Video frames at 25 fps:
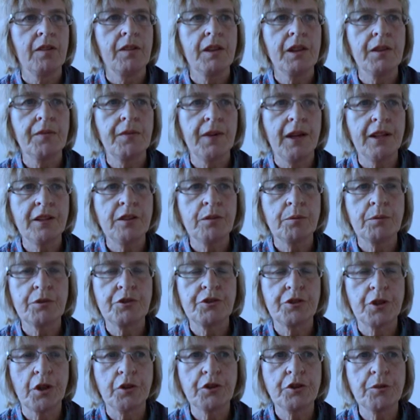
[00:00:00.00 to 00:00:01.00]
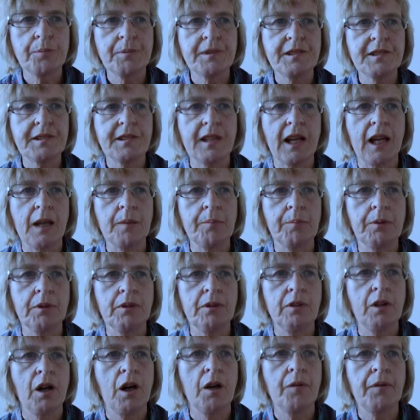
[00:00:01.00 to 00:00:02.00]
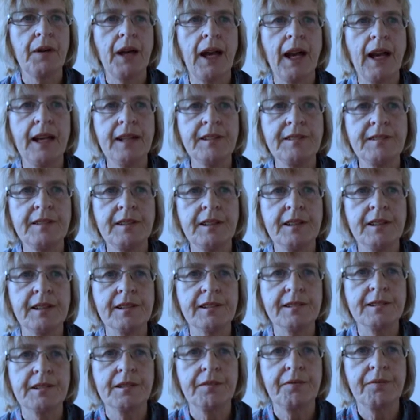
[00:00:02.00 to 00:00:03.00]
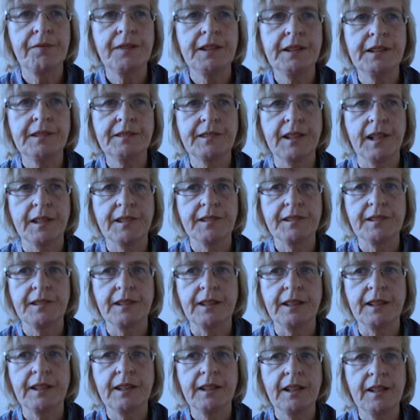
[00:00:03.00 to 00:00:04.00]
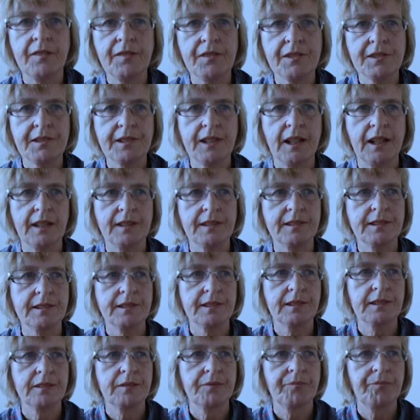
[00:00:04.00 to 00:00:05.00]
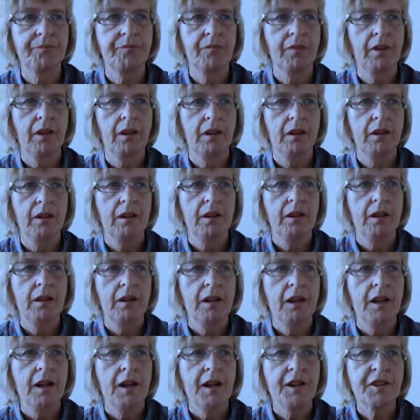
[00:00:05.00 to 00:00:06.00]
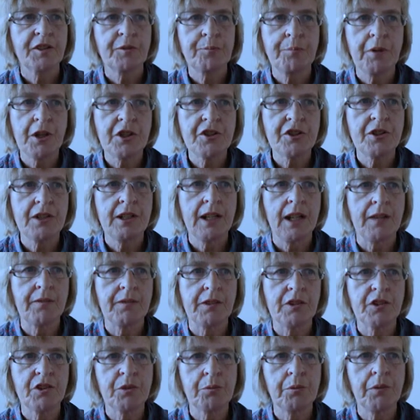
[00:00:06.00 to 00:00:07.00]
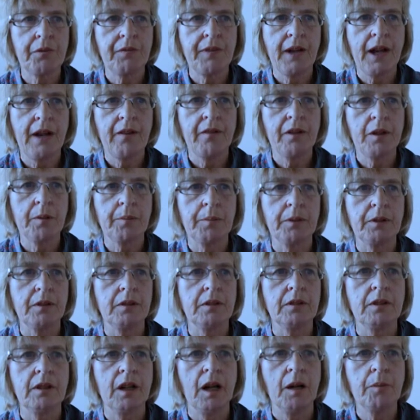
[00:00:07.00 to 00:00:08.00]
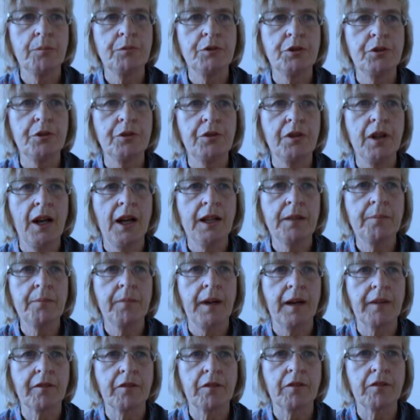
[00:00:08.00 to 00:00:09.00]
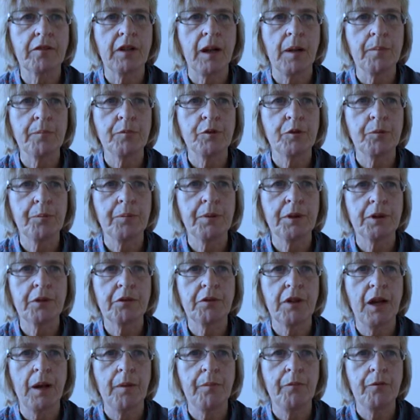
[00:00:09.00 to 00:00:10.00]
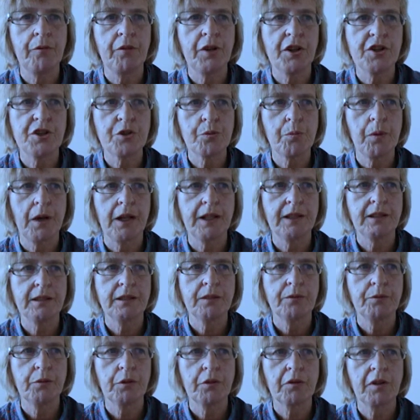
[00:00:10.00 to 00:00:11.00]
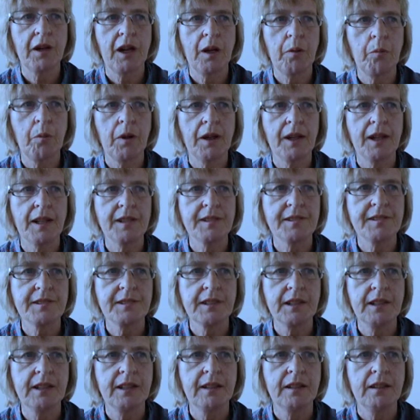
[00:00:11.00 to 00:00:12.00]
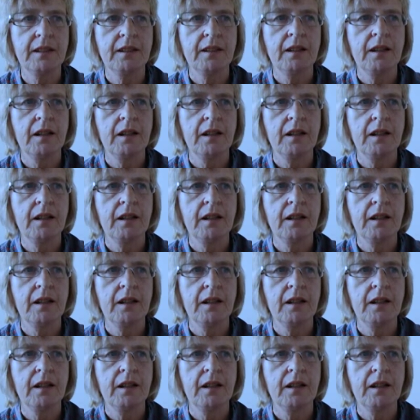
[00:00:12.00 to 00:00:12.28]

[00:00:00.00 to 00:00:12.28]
The event was shown to be stable over 8 years of field testing in the States. Expression levels were variable, up to 9 micrograms per gram fresh weight for cry1ac